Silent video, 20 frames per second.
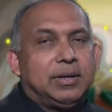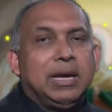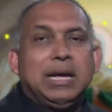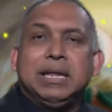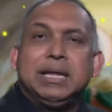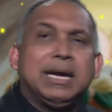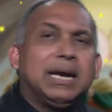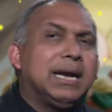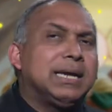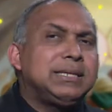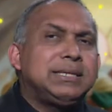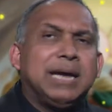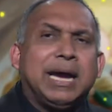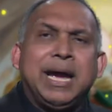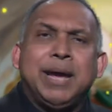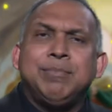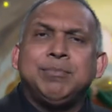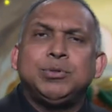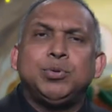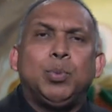There are
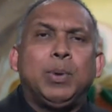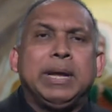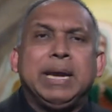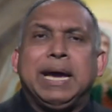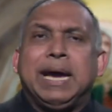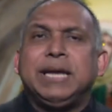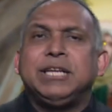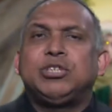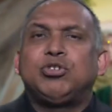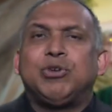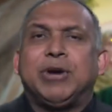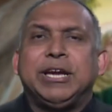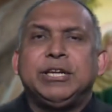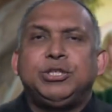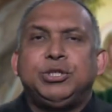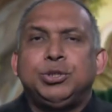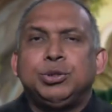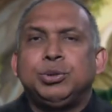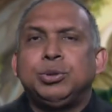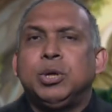times when I try
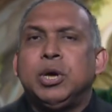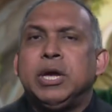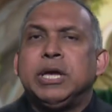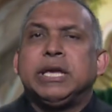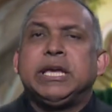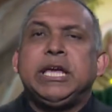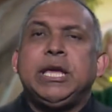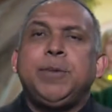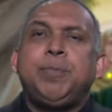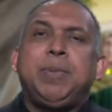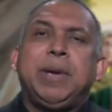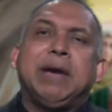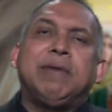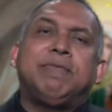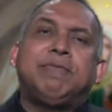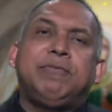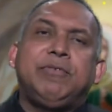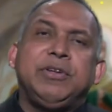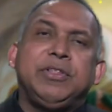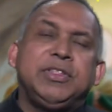to keep
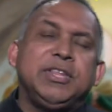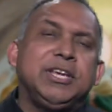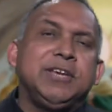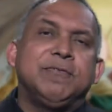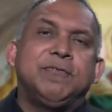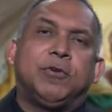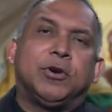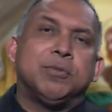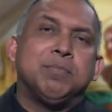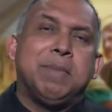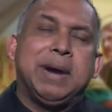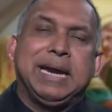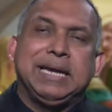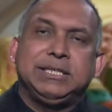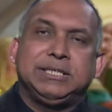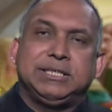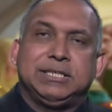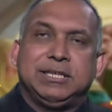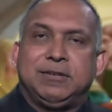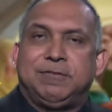everything for
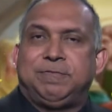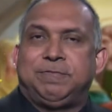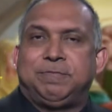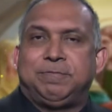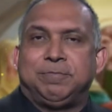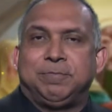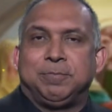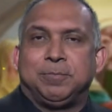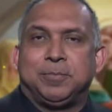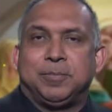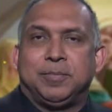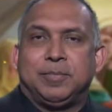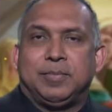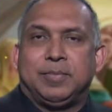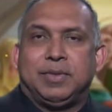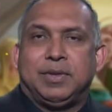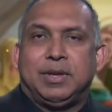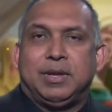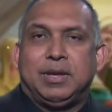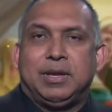myself.
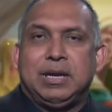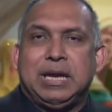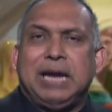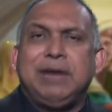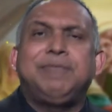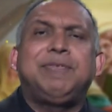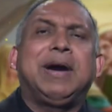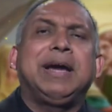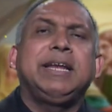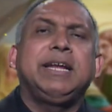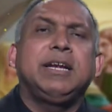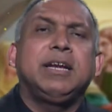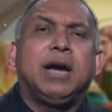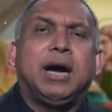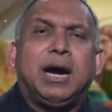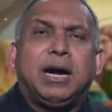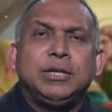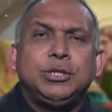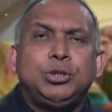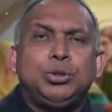I find it
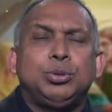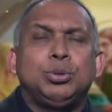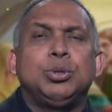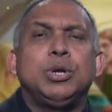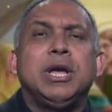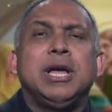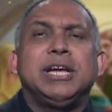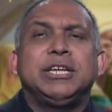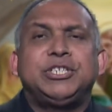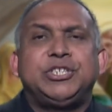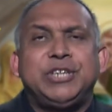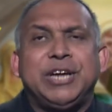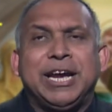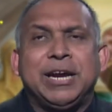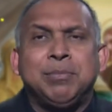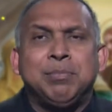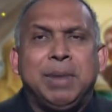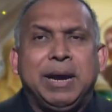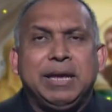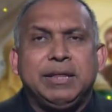hard to share
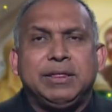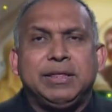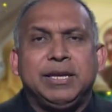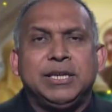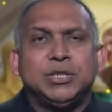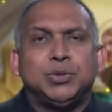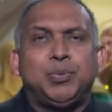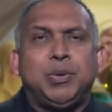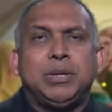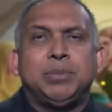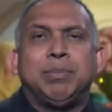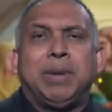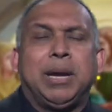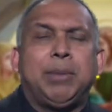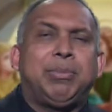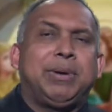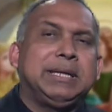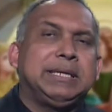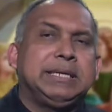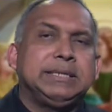my things with my
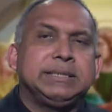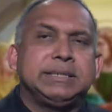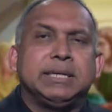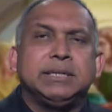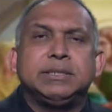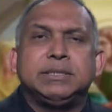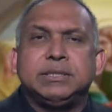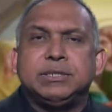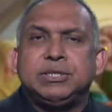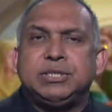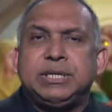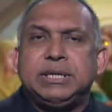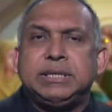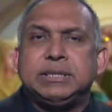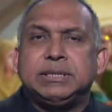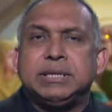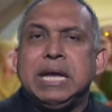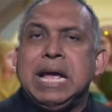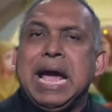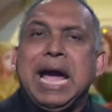brothers and
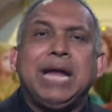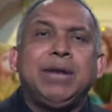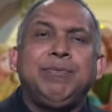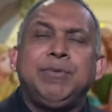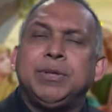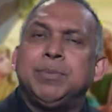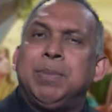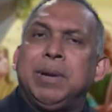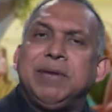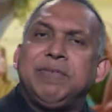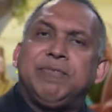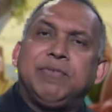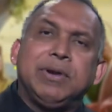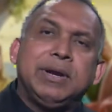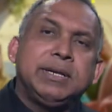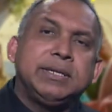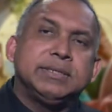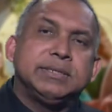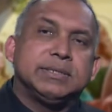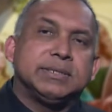sisters and with my
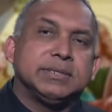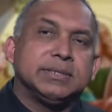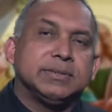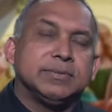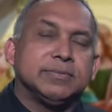friends.